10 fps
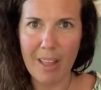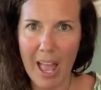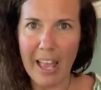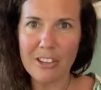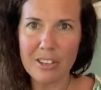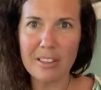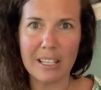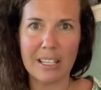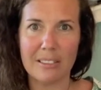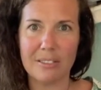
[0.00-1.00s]
I actually
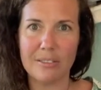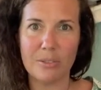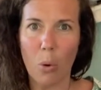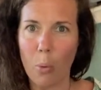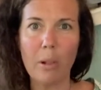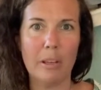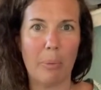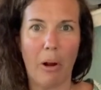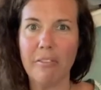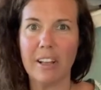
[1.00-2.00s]
think it's totally
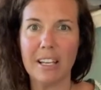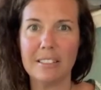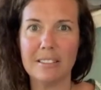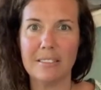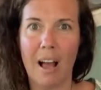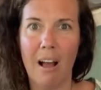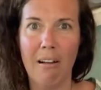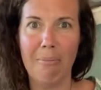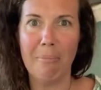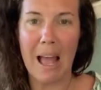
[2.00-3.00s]
perfect
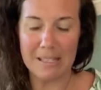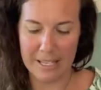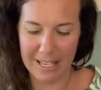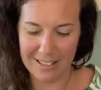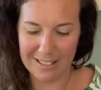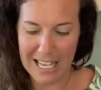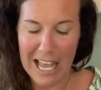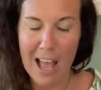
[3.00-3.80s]
as it is.